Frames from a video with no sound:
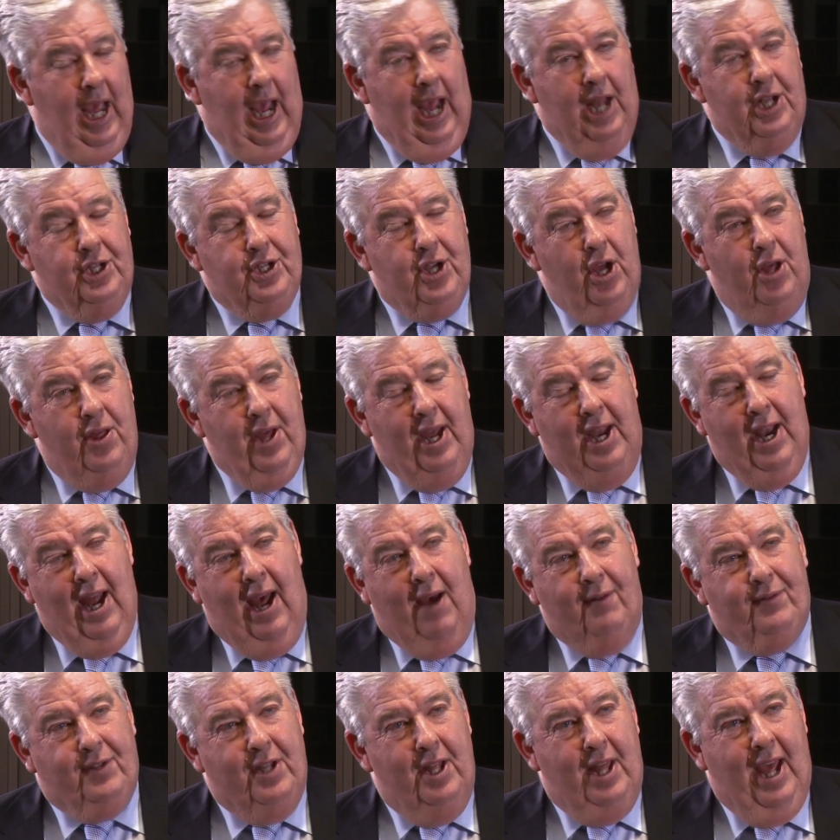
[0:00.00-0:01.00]
And so then
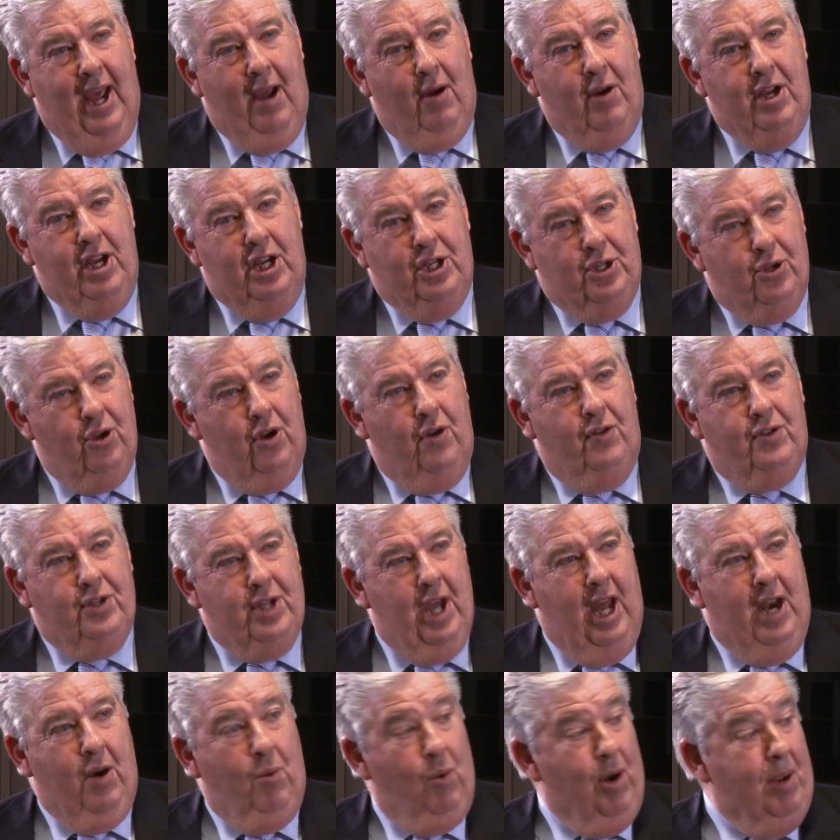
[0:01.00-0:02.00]
after that, you sort of
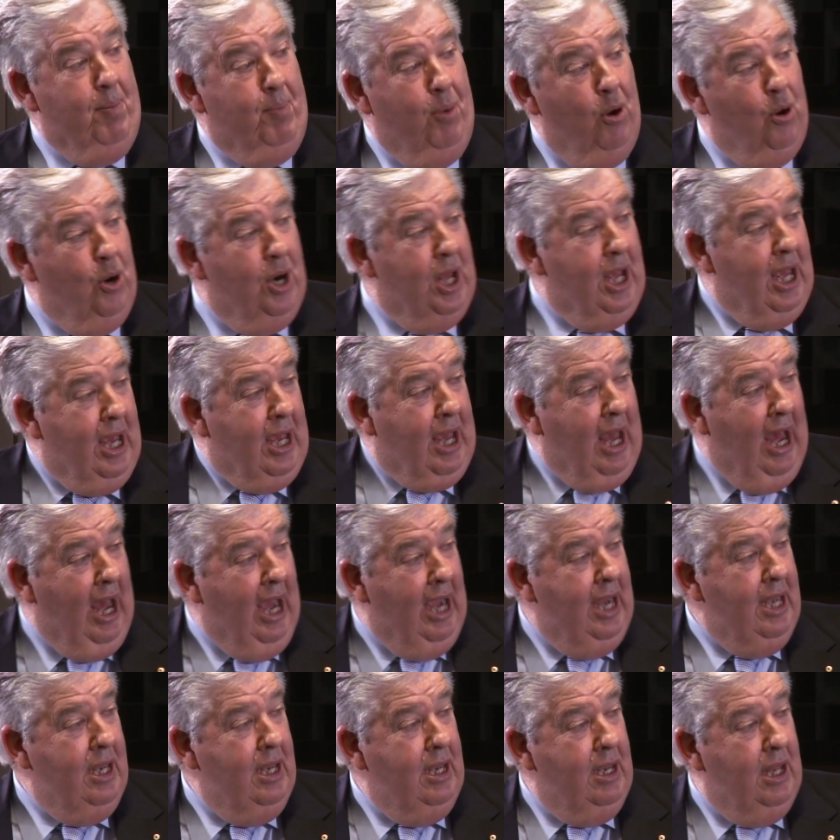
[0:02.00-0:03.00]
started rebuilding
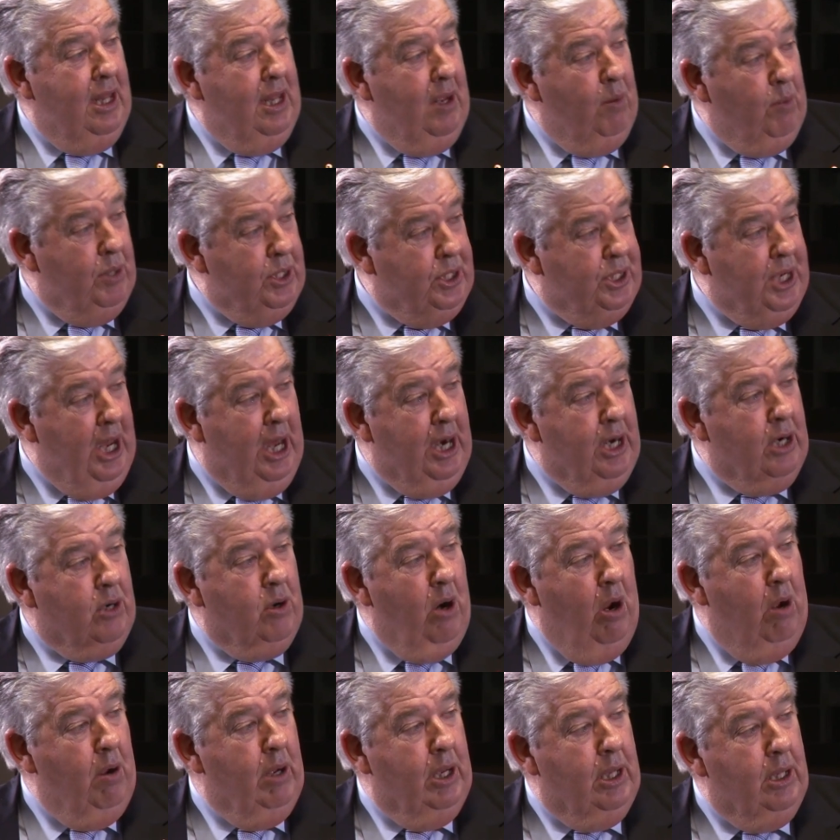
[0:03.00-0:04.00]
again, and then we started
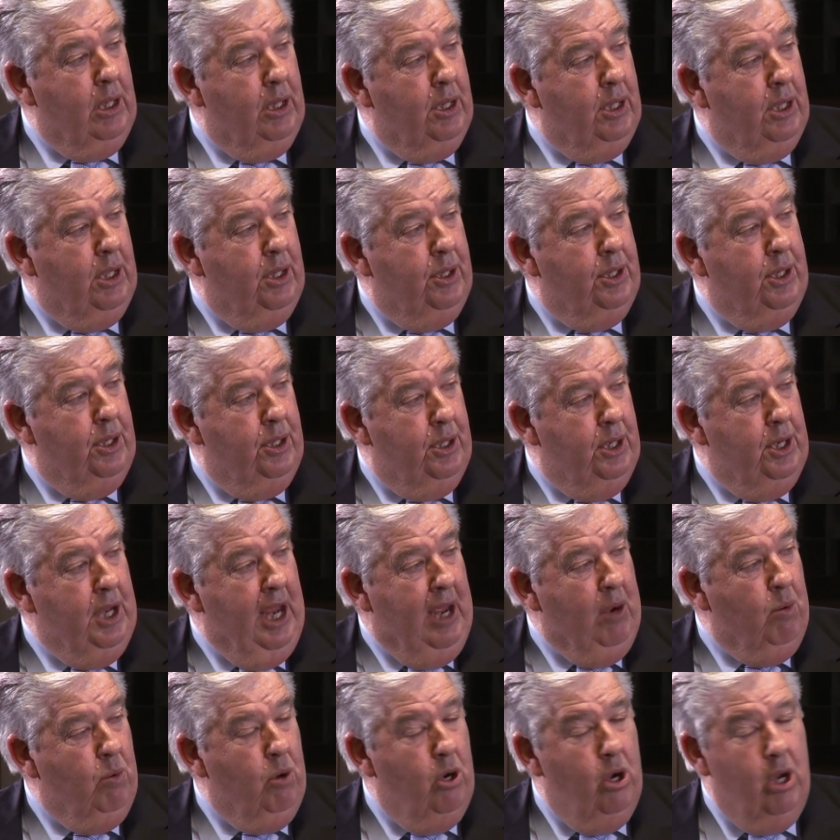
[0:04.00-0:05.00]
growing the
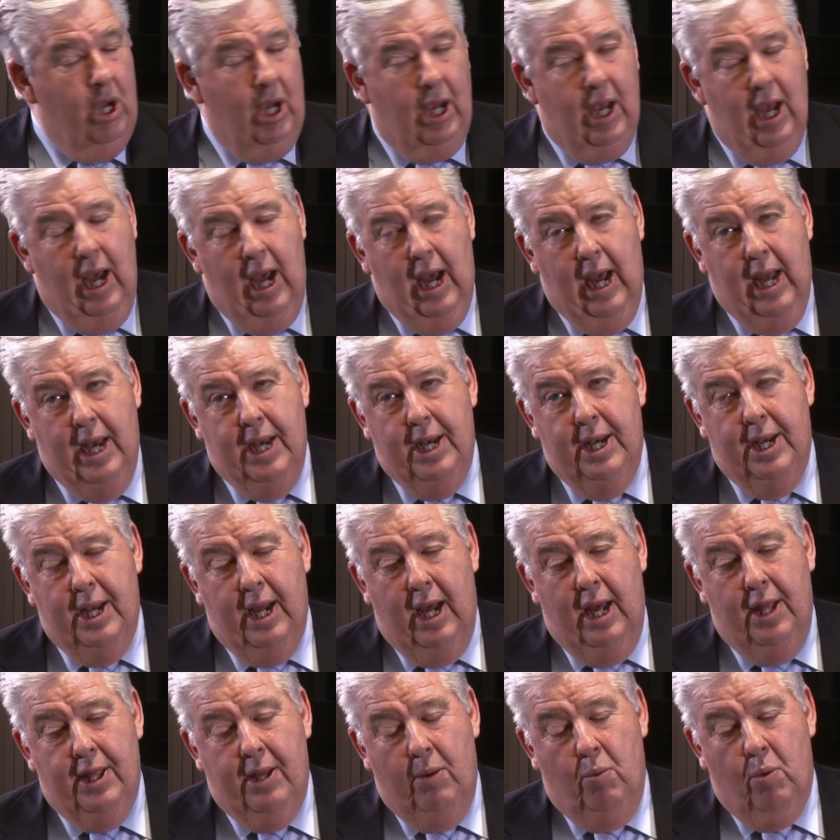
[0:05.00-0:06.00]
network, and
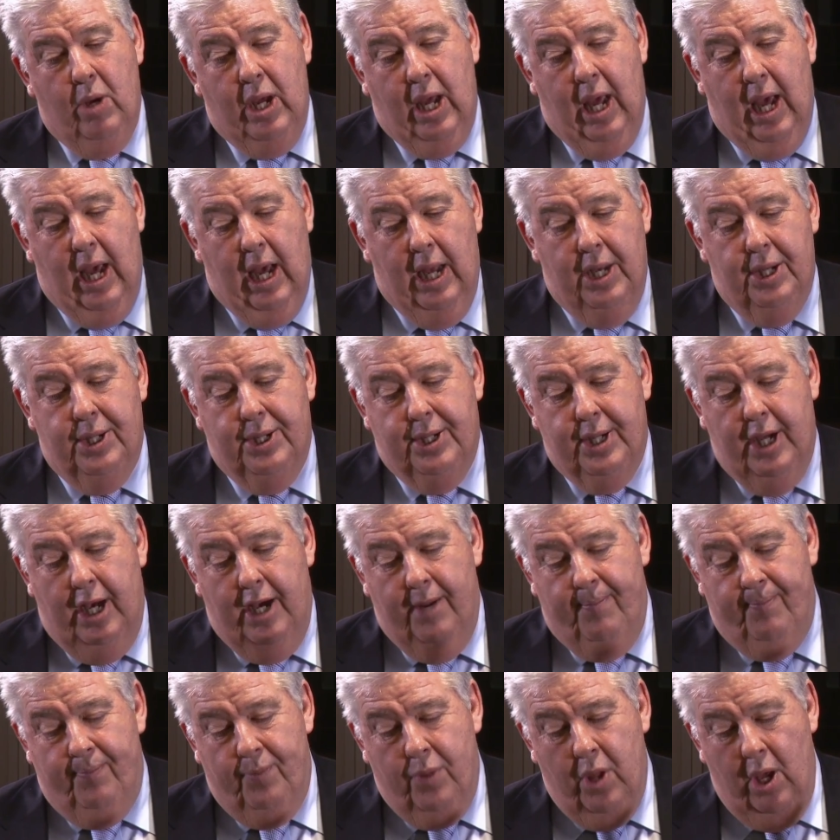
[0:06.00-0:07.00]
then we had
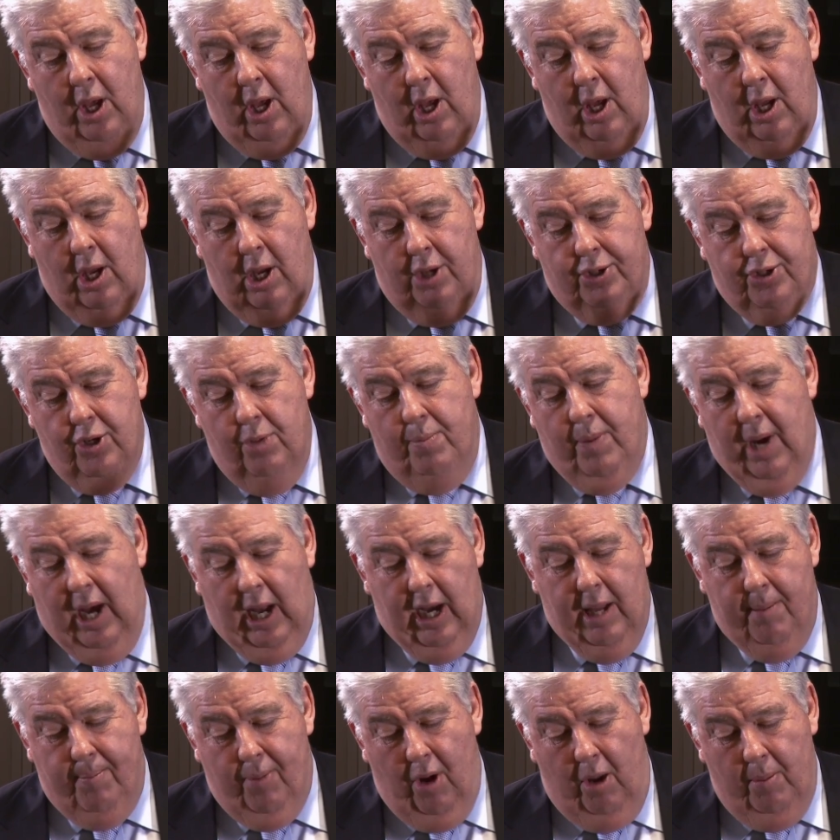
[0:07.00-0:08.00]
2
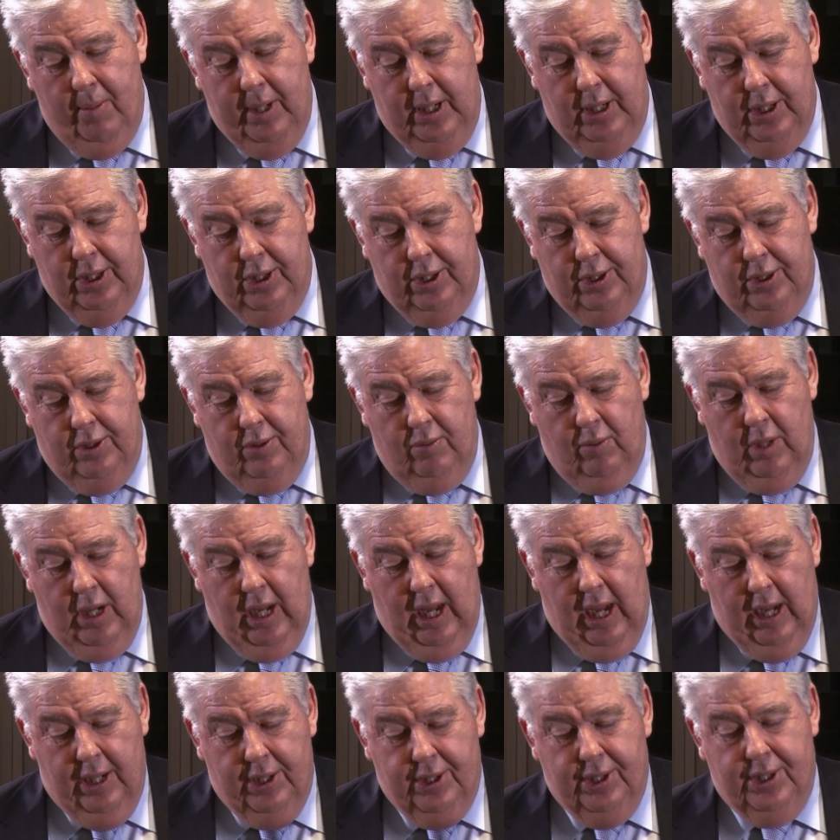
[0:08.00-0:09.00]
Bali bombings, we
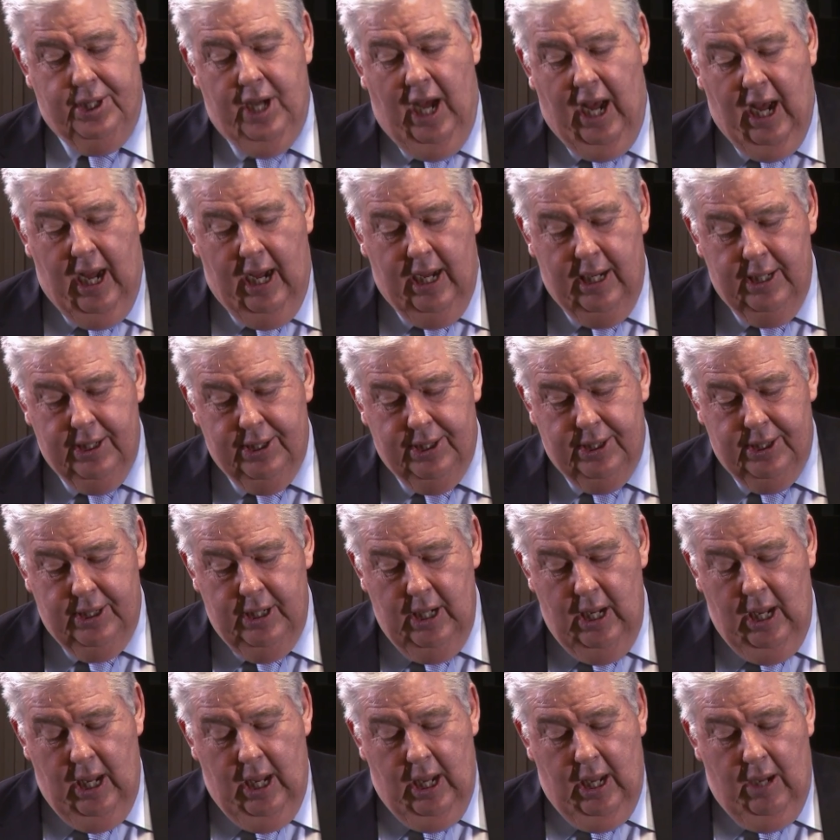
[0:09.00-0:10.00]
had SARS,
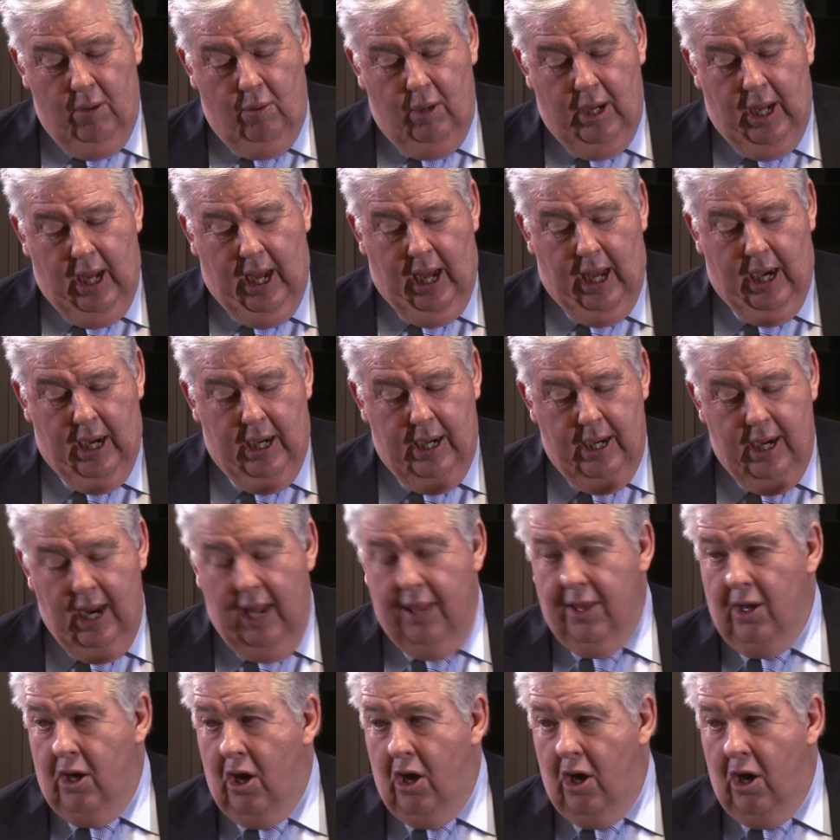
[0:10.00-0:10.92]
we had another